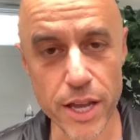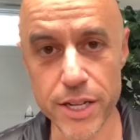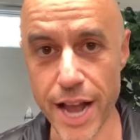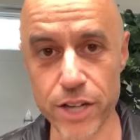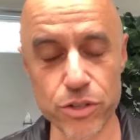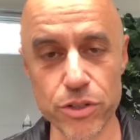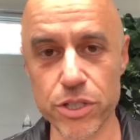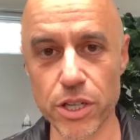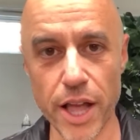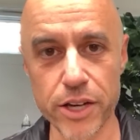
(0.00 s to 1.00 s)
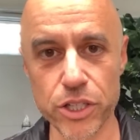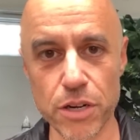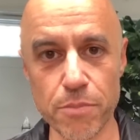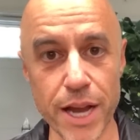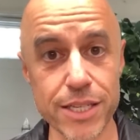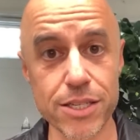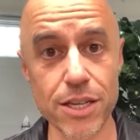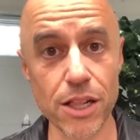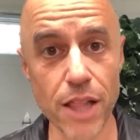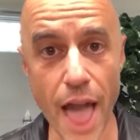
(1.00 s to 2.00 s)
natural selection might
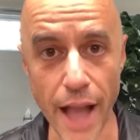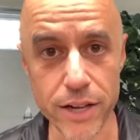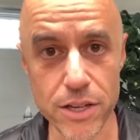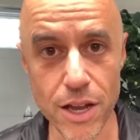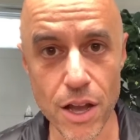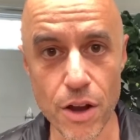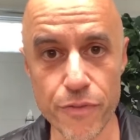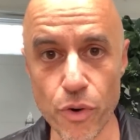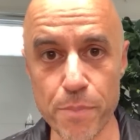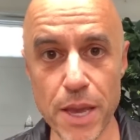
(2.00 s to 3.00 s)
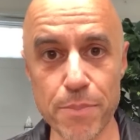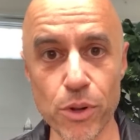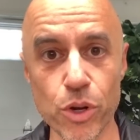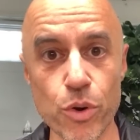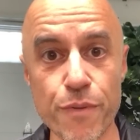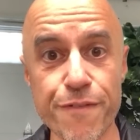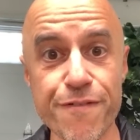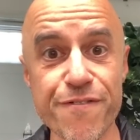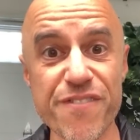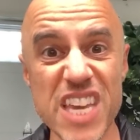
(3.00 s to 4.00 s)
select for people who
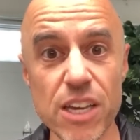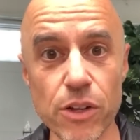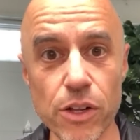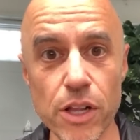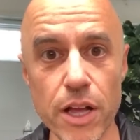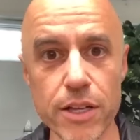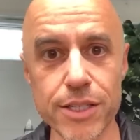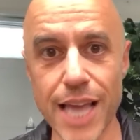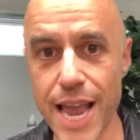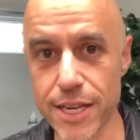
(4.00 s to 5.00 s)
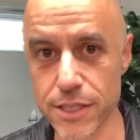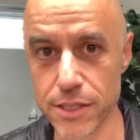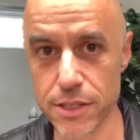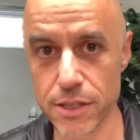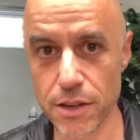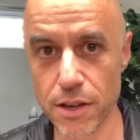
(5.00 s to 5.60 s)
feel tastes.